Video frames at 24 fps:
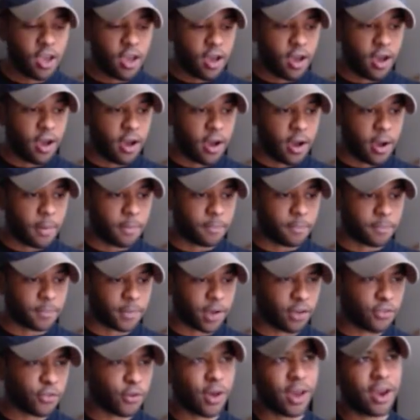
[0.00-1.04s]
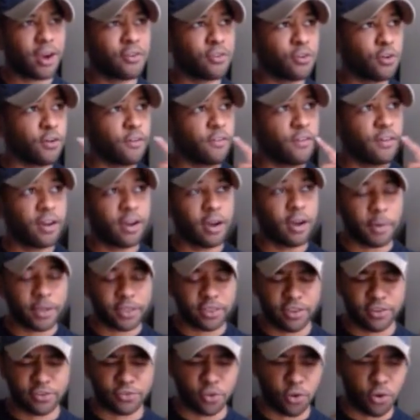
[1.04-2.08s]
Although I don't know about
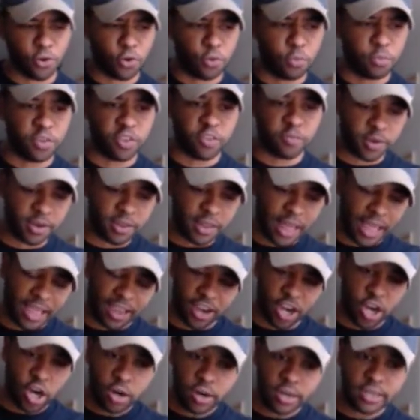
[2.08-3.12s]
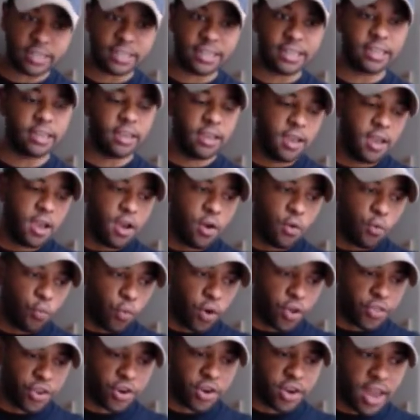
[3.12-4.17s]
the historical beef, but like currently,
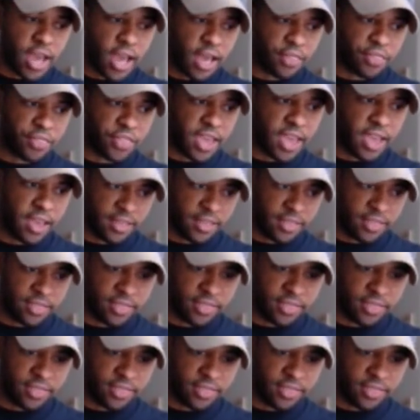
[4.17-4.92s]
whether or not they